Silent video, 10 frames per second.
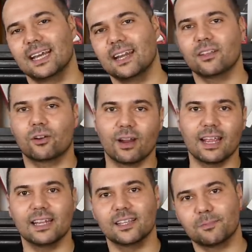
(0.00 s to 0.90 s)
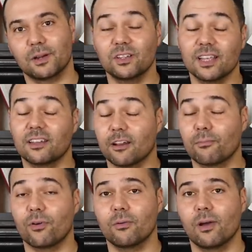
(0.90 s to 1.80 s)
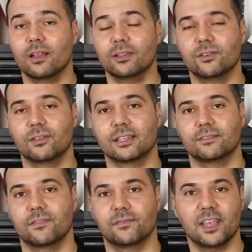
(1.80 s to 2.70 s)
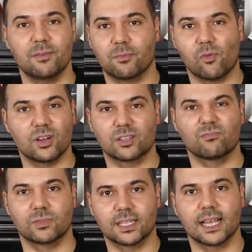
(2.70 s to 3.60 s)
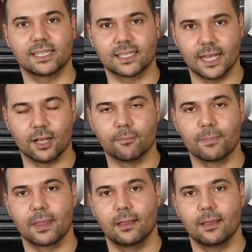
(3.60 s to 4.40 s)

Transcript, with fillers: and that the Greens, because they'd done pretty well in 2015, would probably just stay still.